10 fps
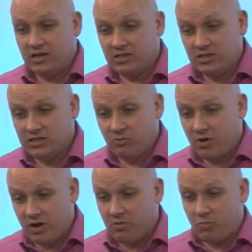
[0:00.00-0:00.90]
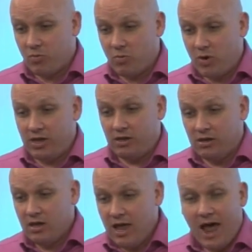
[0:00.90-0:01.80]
answered, so we
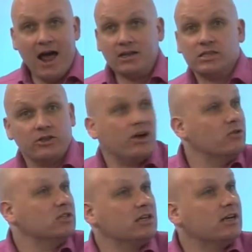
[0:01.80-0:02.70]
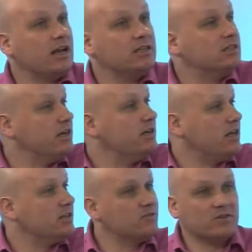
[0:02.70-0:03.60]
will answer those at a later
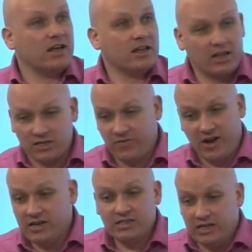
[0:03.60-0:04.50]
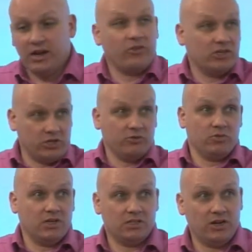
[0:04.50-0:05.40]
date. That's fine, isn't it?
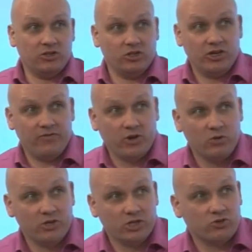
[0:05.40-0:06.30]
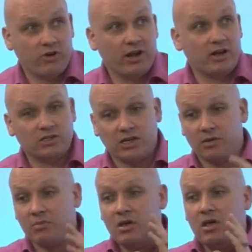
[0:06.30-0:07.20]
There's nothing too difficult. We just ran out of
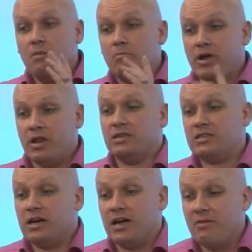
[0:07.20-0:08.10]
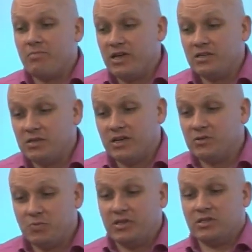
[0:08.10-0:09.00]
time. Right. But
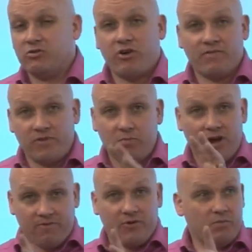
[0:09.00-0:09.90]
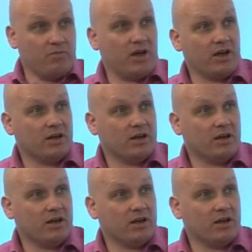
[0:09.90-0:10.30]
there's been some great feedback from